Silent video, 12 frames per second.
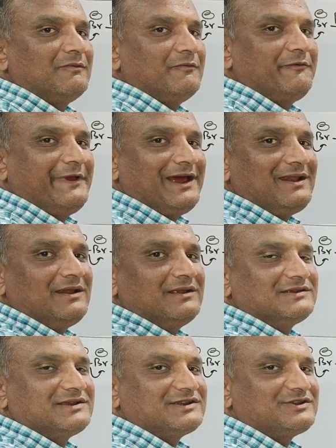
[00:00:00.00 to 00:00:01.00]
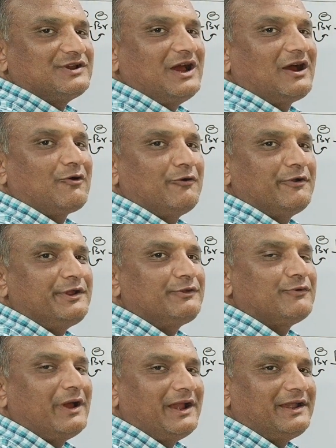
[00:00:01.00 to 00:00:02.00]
where just according
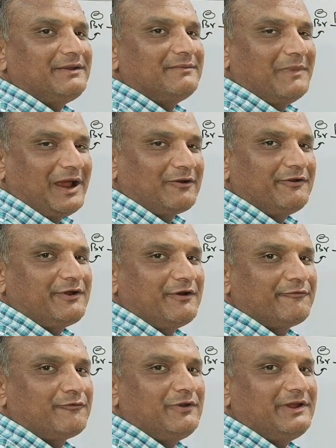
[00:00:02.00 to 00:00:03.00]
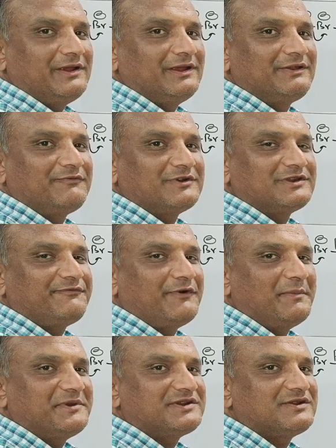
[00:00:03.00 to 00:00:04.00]
to anti-Marconic rule it was the
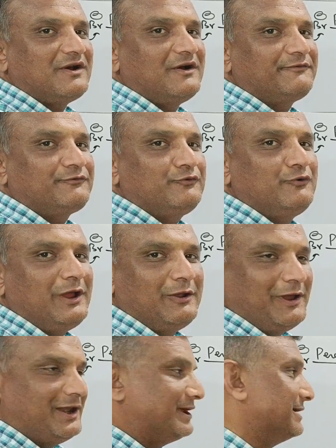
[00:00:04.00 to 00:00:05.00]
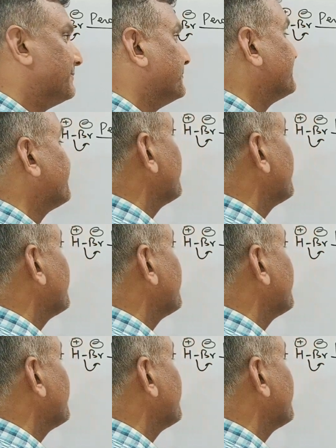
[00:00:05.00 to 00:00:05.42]
formation of two haloalkane.